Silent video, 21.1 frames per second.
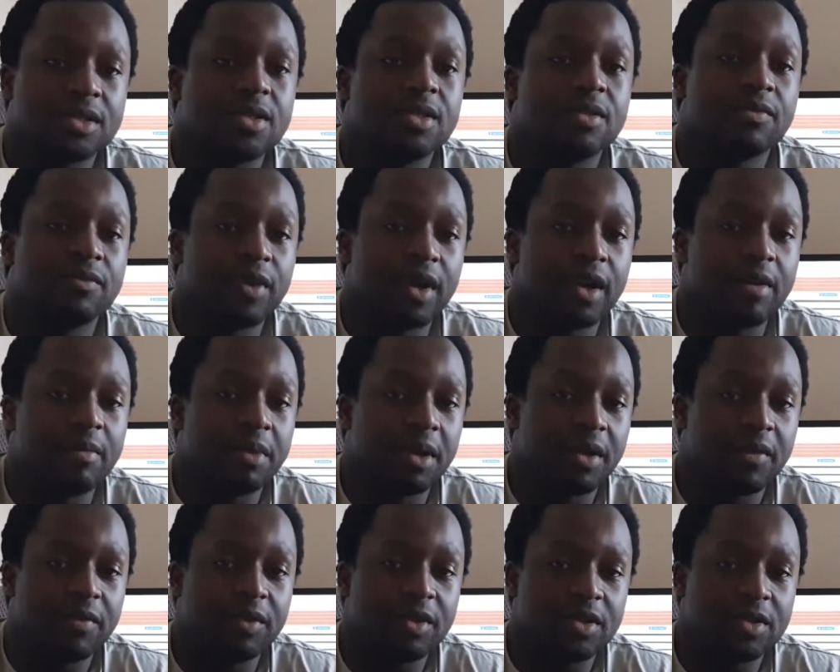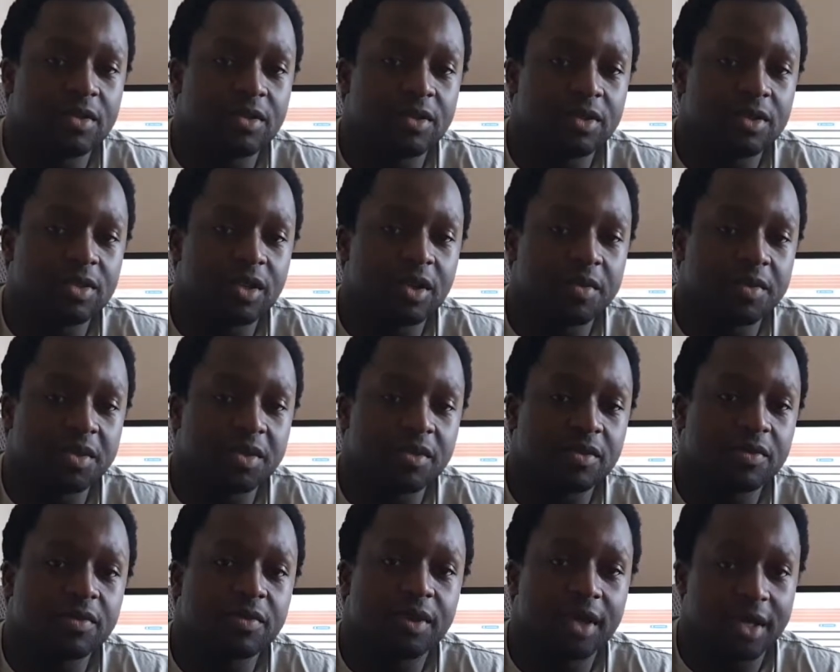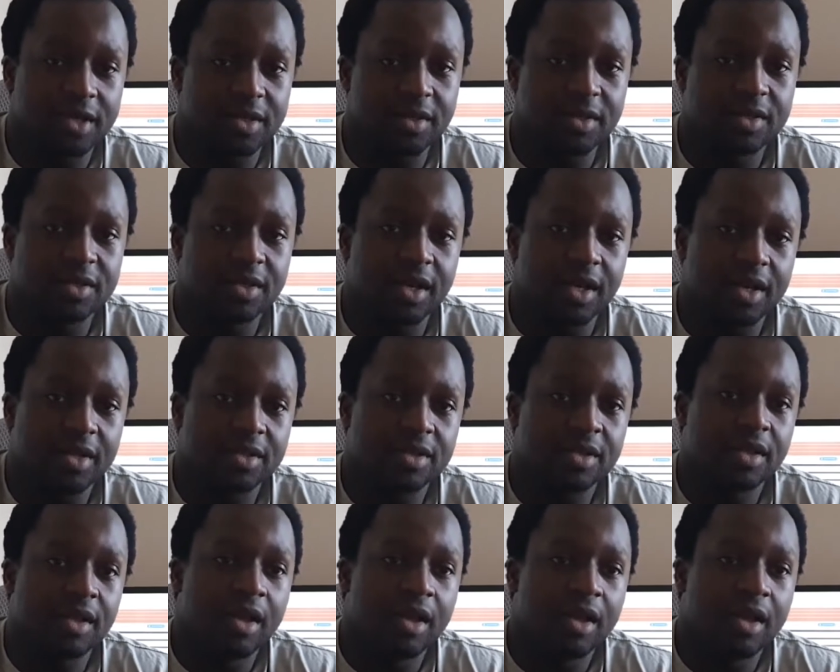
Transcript: very beneficial in terms of exercise.